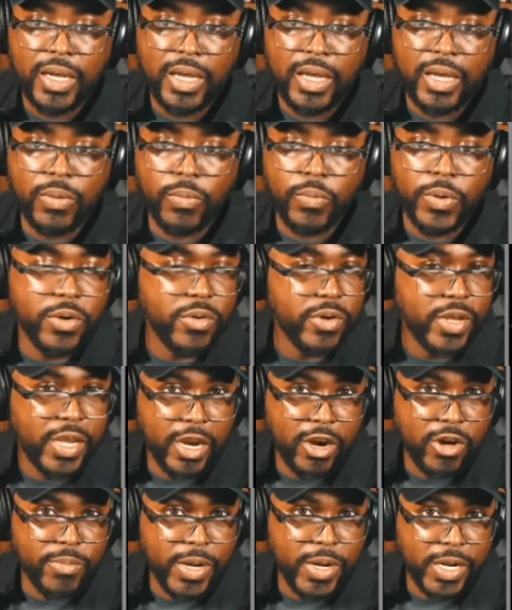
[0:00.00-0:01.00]
We don't
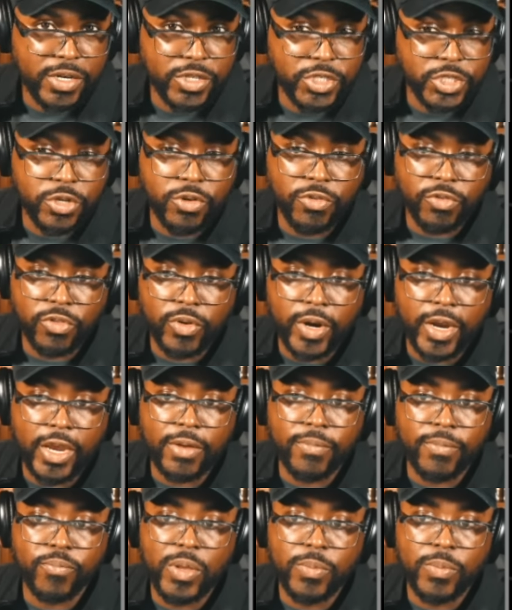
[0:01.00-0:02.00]
care about the truth,
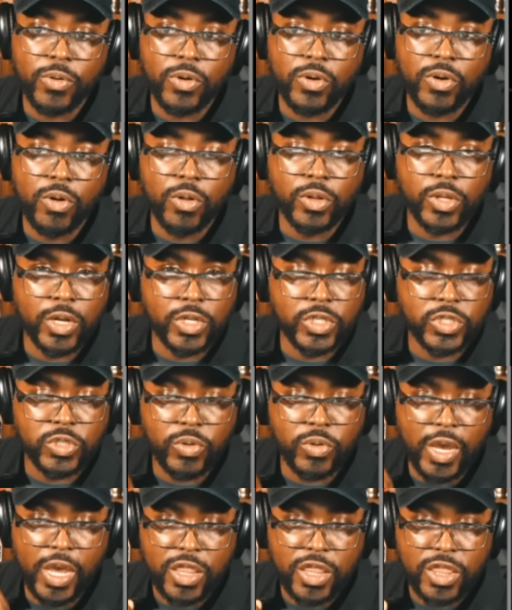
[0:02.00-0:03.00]
right? People hold on
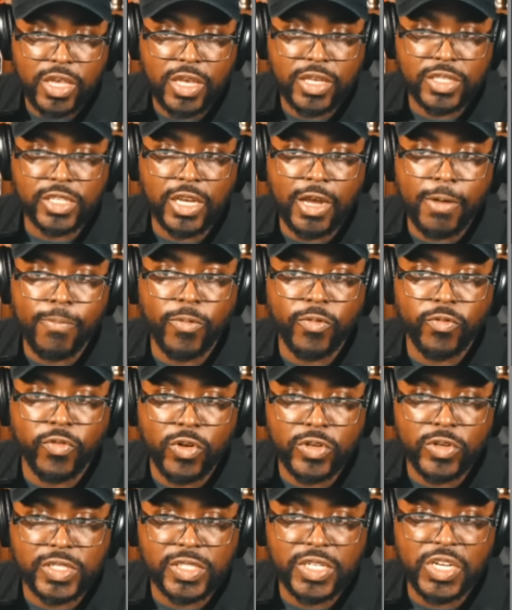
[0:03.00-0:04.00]
to atheism,
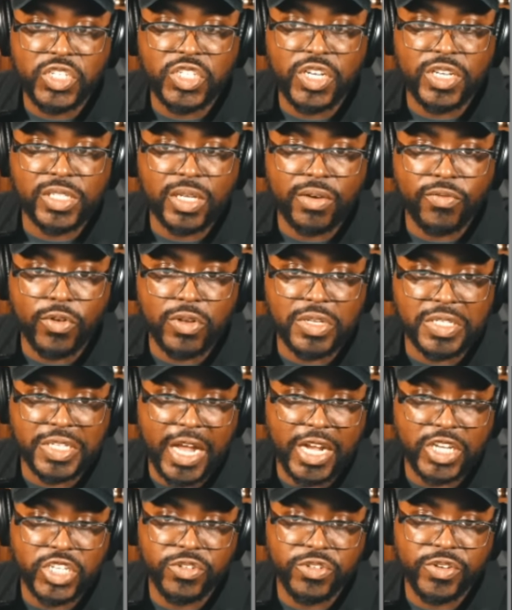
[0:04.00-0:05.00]
false teachings, and false
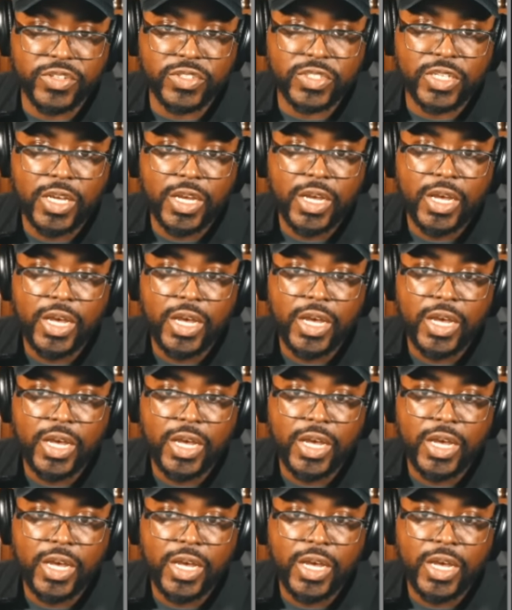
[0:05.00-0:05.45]
doctrines.